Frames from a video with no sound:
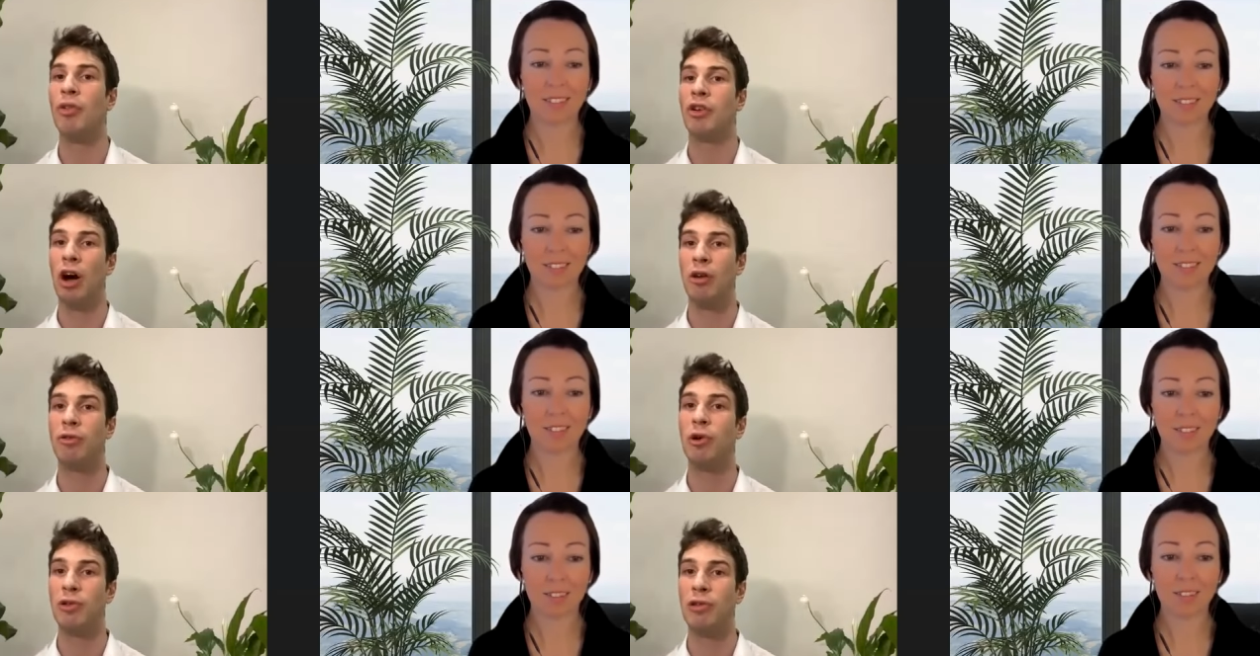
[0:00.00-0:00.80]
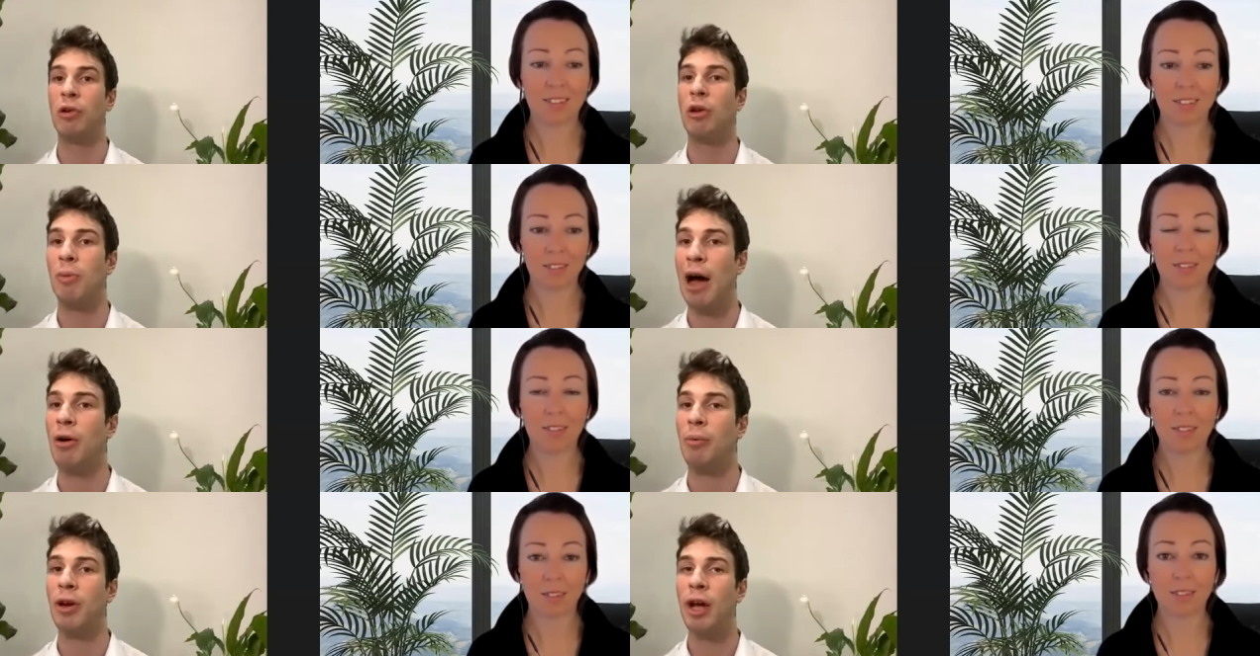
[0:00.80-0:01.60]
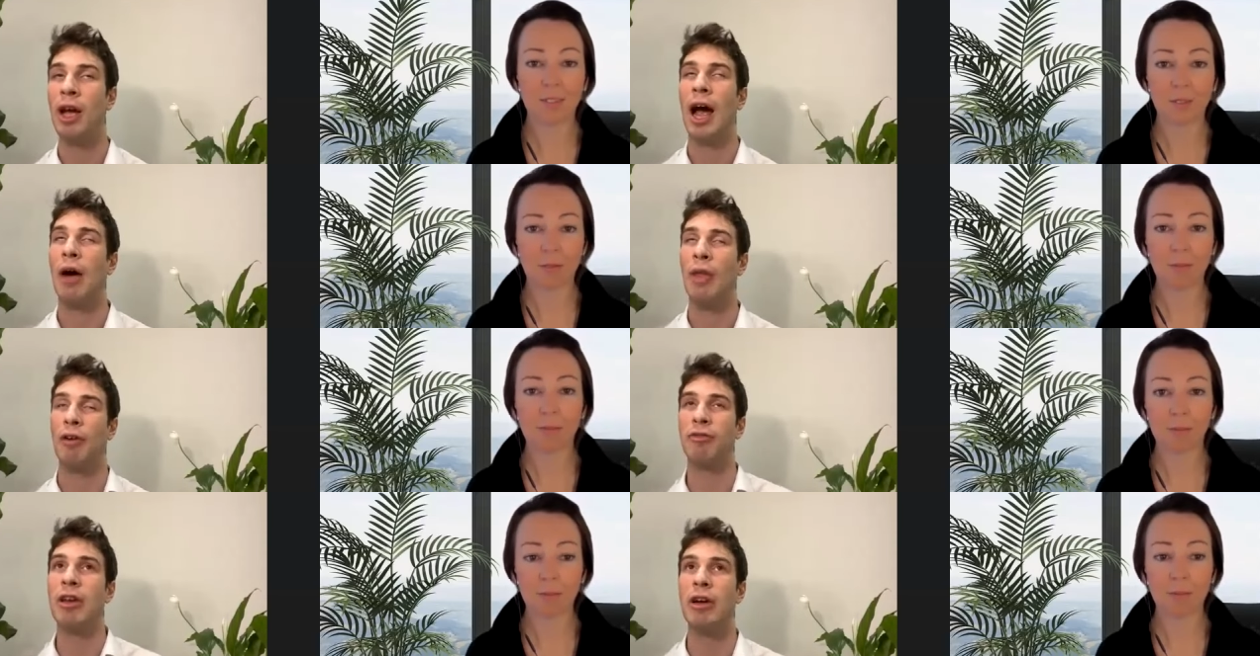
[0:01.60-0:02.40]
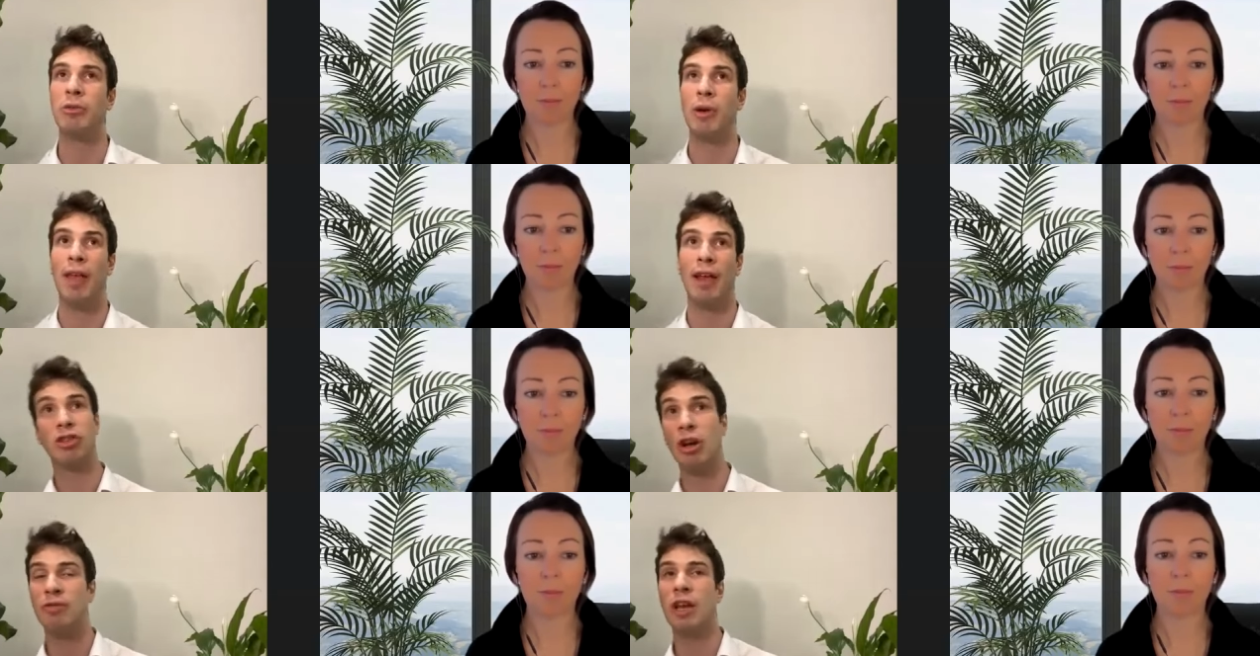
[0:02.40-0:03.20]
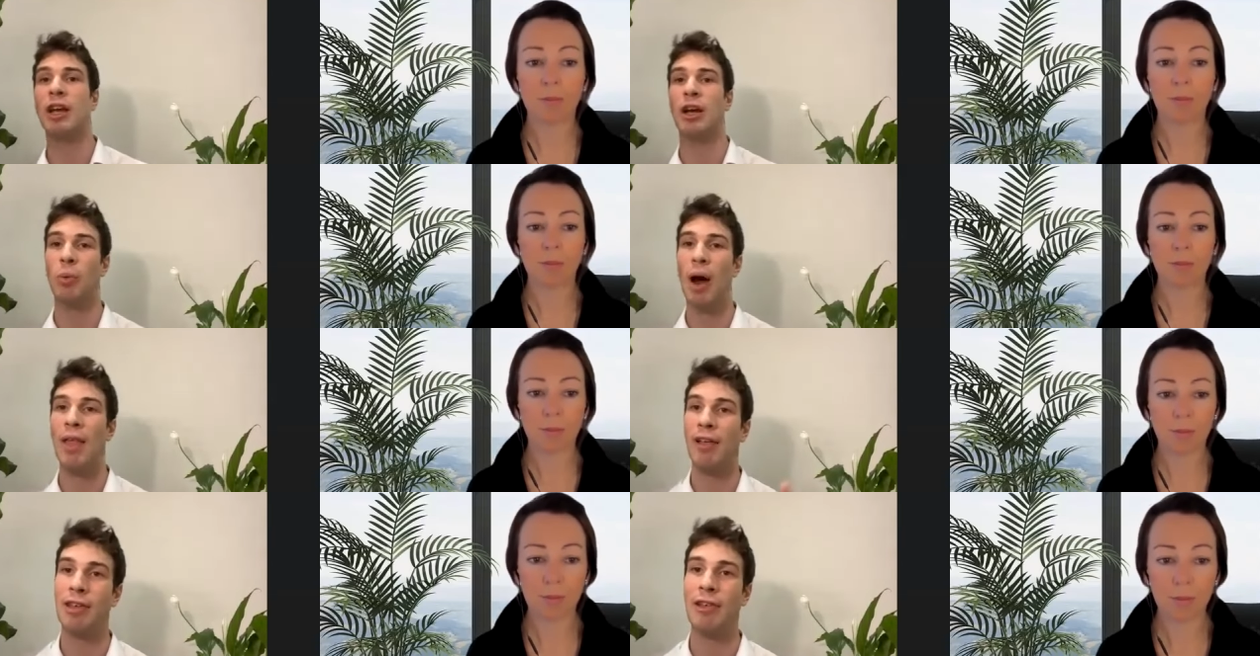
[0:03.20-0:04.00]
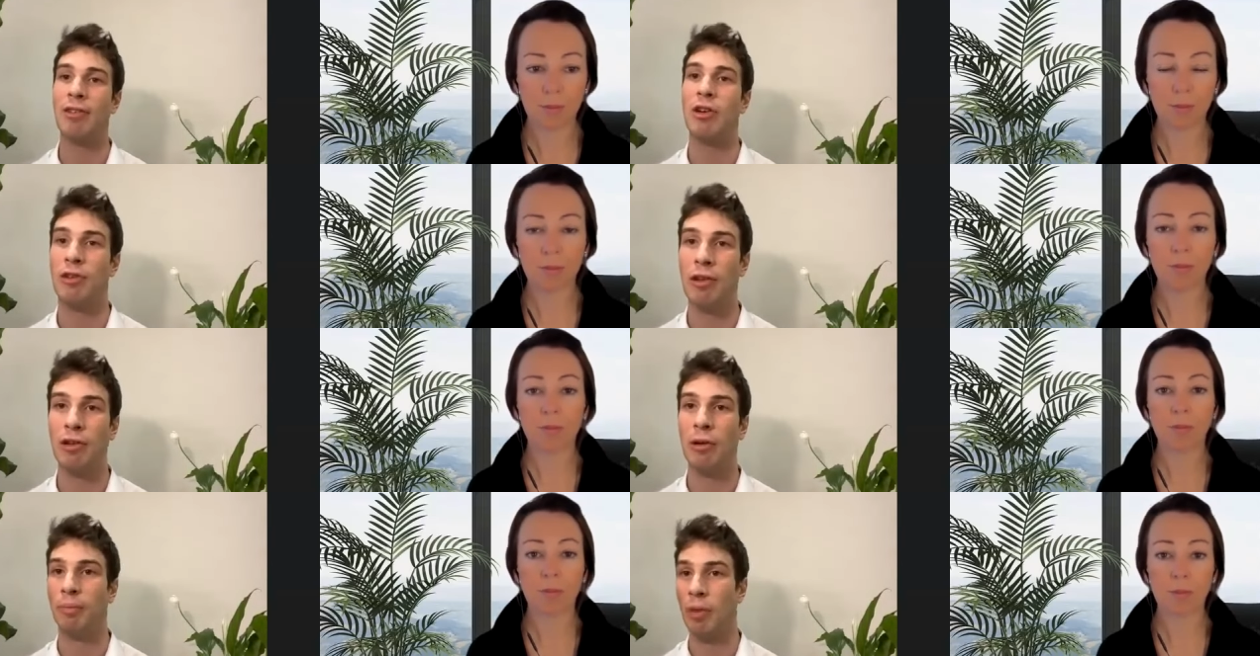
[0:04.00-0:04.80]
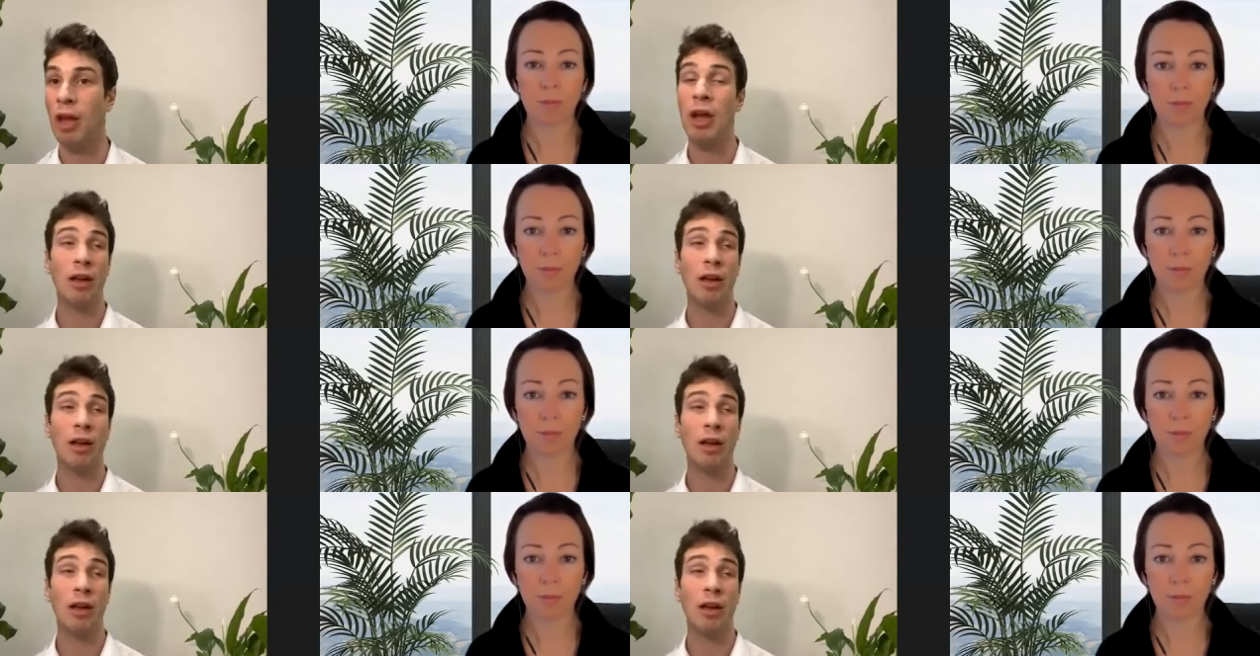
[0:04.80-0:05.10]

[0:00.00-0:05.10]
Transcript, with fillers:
Speaker 1: what the dark force is all about and how that feels when that's shifting and where that sits in your system.